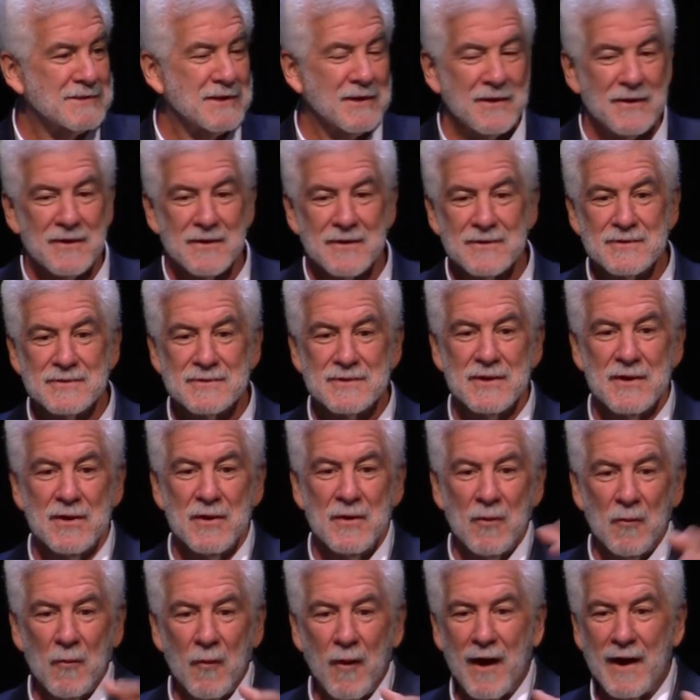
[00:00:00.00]
occurs,
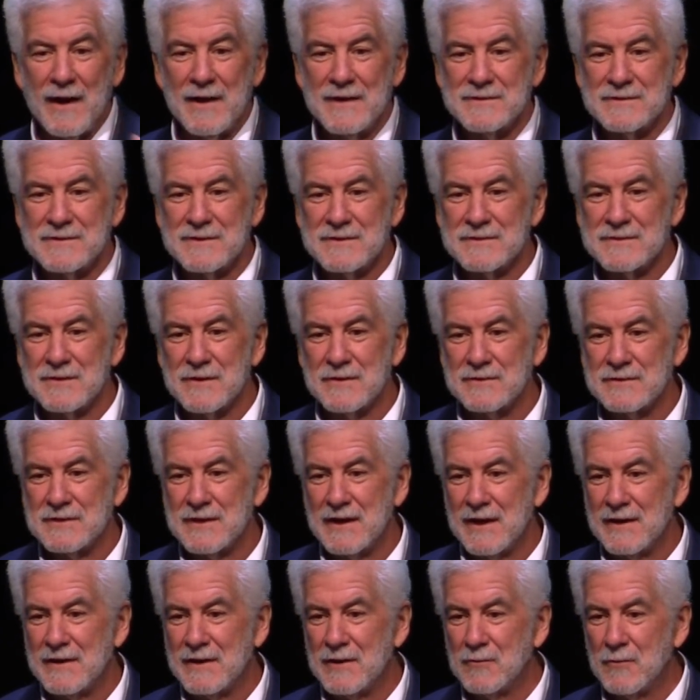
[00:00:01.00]
Y is
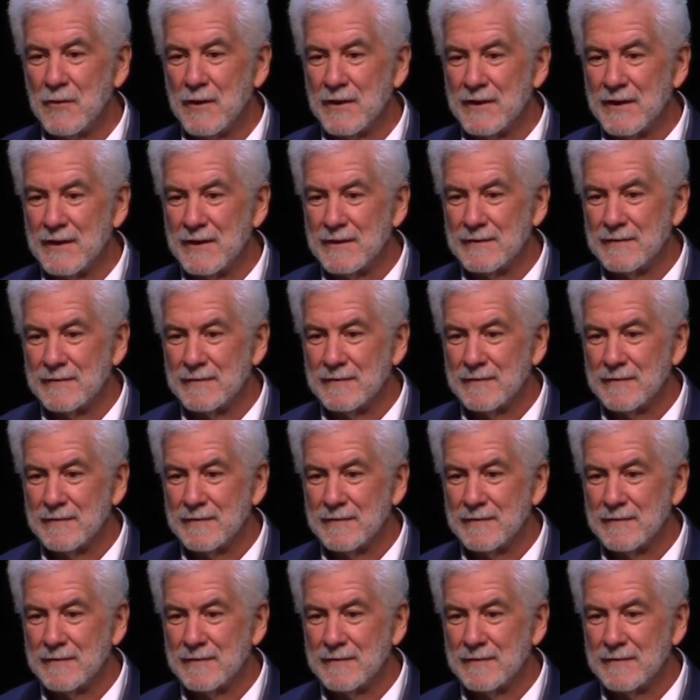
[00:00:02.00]
associated with it.